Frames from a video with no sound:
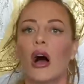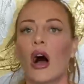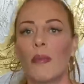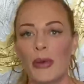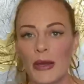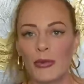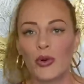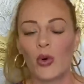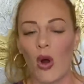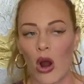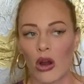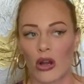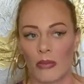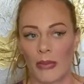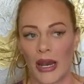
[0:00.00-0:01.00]
people who
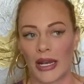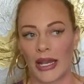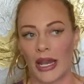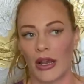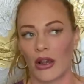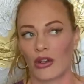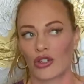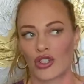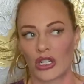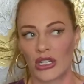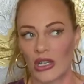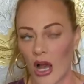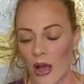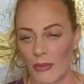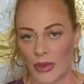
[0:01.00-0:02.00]
aren't on Medicare should
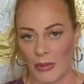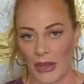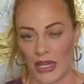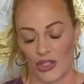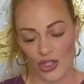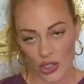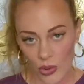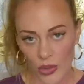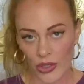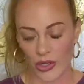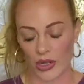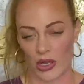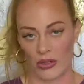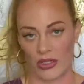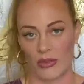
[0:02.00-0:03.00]
not be paying two hundred
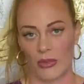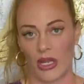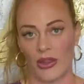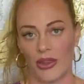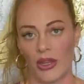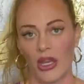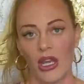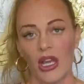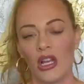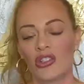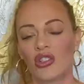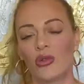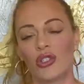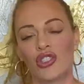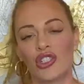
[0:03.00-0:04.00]
dollars a month.
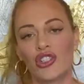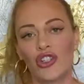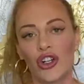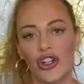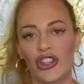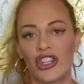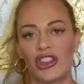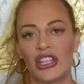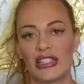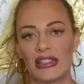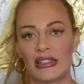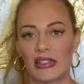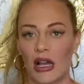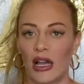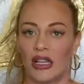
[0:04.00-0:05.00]
So it's just good that this
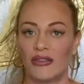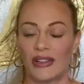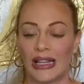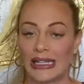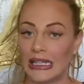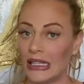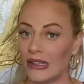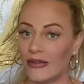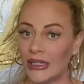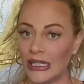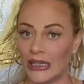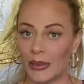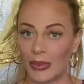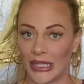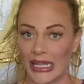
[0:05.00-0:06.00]
is kind of like
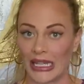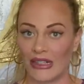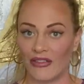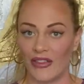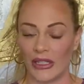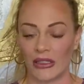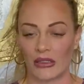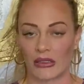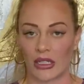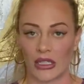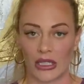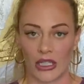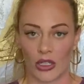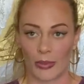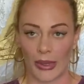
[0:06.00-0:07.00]
evening the playing field a
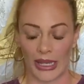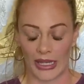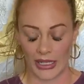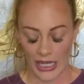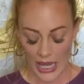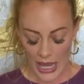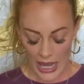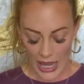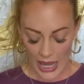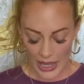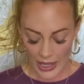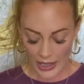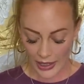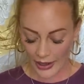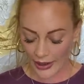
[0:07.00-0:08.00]
little bit.
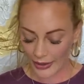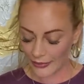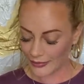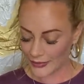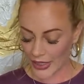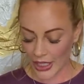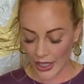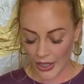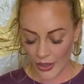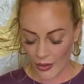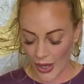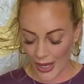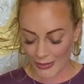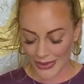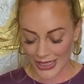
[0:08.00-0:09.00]
And, you know,
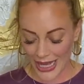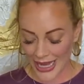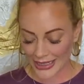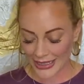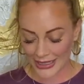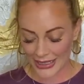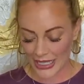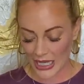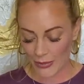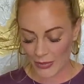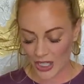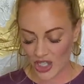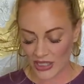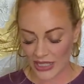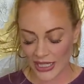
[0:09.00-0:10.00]
I'm glad to see it
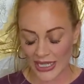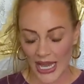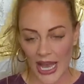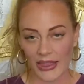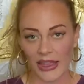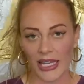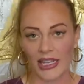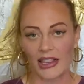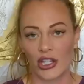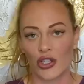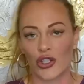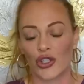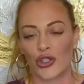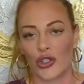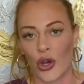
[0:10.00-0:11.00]
because, again, like
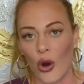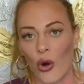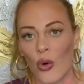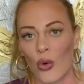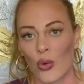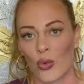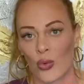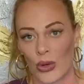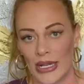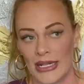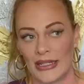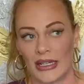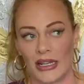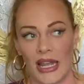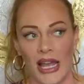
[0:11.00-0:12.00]
there's no
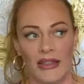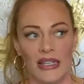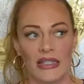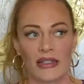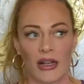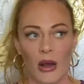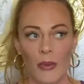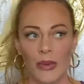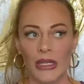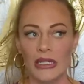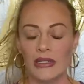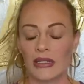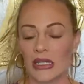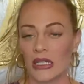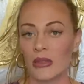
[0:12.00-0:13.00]
reason. And these
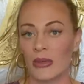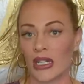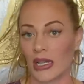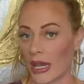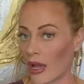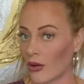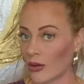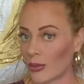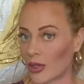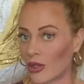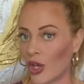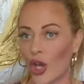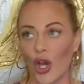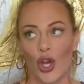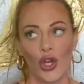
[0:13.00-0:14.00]
companies need to be accountable.
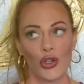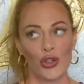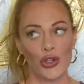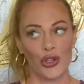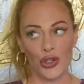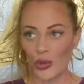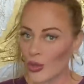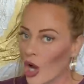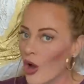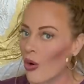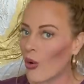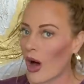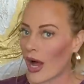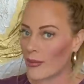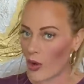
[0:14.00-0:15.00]
You
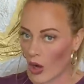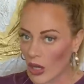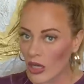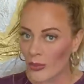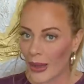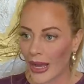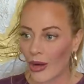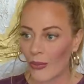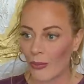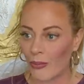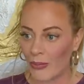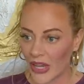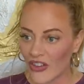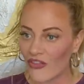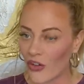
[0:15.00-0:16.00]
know, I'm all about
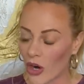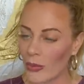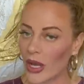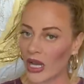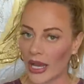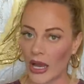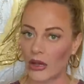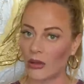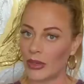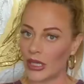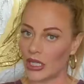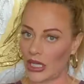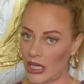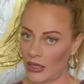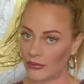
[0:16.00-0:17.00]
big pharma
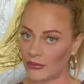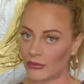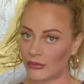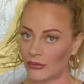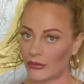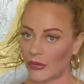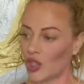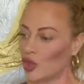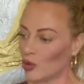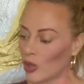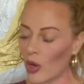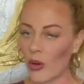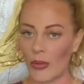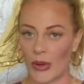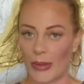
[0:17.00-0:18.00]
accountability. You
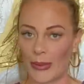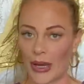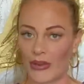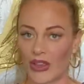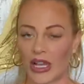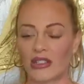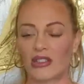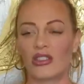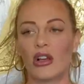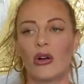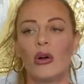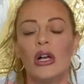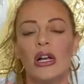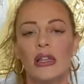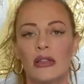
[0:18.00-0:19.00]
know him about that.
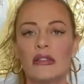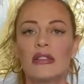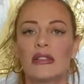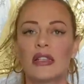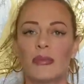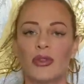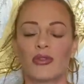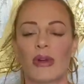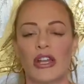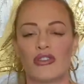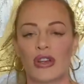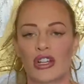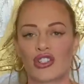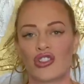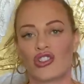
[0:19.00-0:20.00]
So this is a step in the right
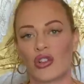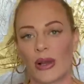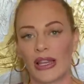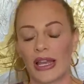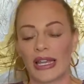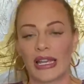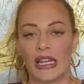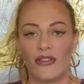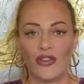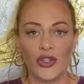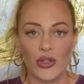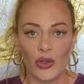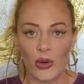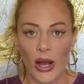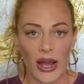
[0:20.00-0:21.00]
direction. So I like it. If
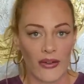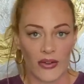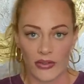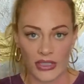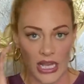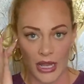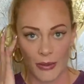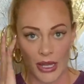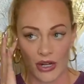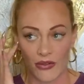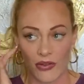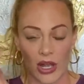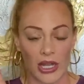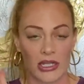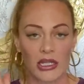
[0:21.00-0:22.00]
you have a diabetic
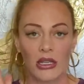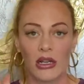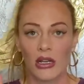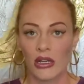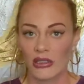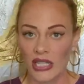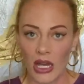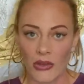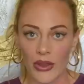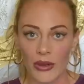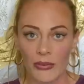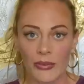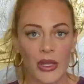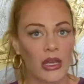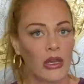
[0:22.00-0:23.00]
friend, tell
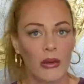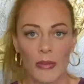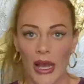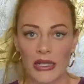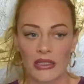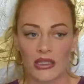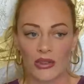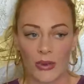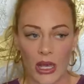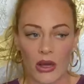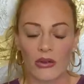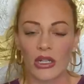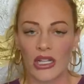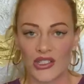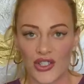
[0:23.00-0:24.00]
them, pass this around.
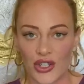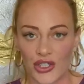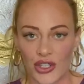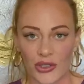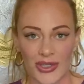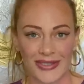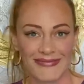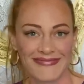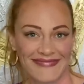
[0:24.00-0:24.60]
It's good news.